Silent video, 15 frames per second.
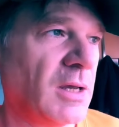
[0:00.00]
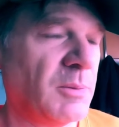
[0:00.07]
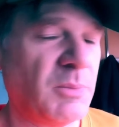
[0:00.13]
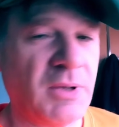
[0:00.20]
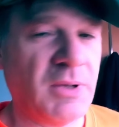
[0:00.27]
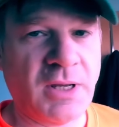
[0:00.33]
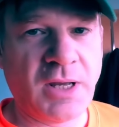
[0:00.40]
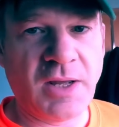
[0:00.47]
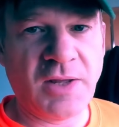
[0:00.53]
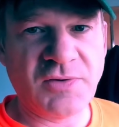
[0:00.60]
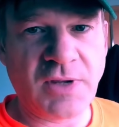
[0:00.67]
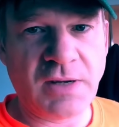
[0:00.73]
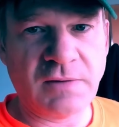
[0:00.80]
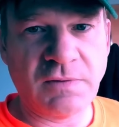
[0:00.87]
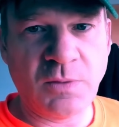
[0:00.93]
Because
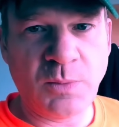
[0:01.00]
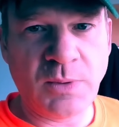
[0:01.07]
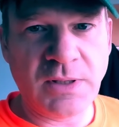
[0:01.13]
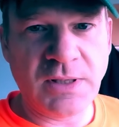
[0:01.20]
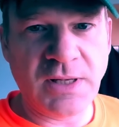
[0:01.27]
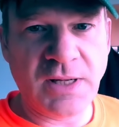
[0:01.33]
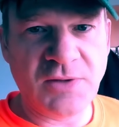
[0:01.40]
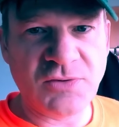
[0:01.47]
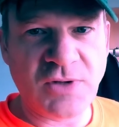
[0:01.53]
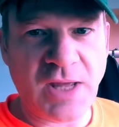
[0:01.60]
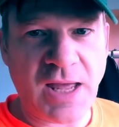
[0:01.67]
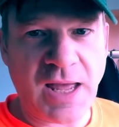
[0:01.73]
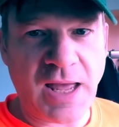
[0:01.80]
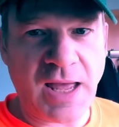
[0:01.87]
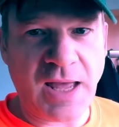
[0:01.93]
everyone needs to
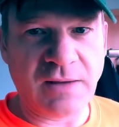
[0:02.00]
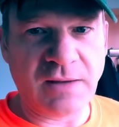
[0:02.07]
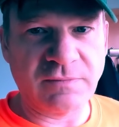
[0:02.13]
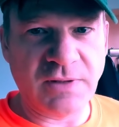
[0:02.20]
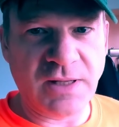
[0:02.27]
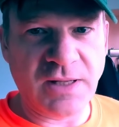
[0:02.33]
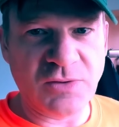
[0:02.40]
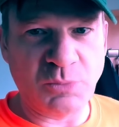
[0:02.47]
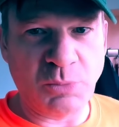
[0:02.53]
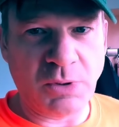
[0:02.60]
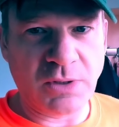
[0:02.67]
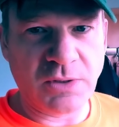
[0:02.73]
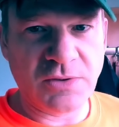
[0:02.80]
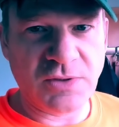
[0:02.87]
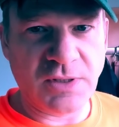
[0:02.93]
have these
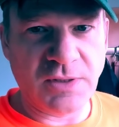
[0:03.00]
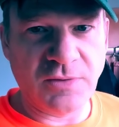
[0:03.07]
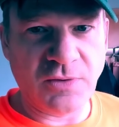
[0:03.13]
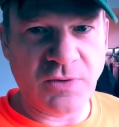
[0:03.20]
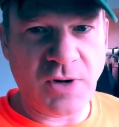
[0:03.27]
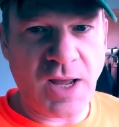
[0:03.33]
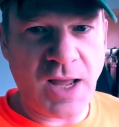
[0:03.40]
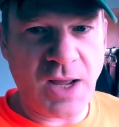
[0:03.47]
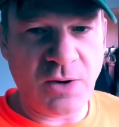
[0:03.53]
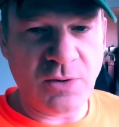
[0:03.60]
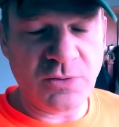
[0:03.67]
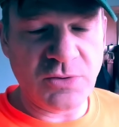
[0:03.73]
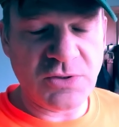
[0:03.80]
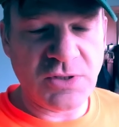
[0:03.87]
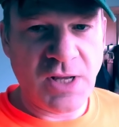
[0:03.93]
books in their
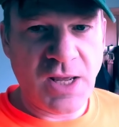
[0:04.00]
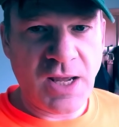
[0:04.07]
house,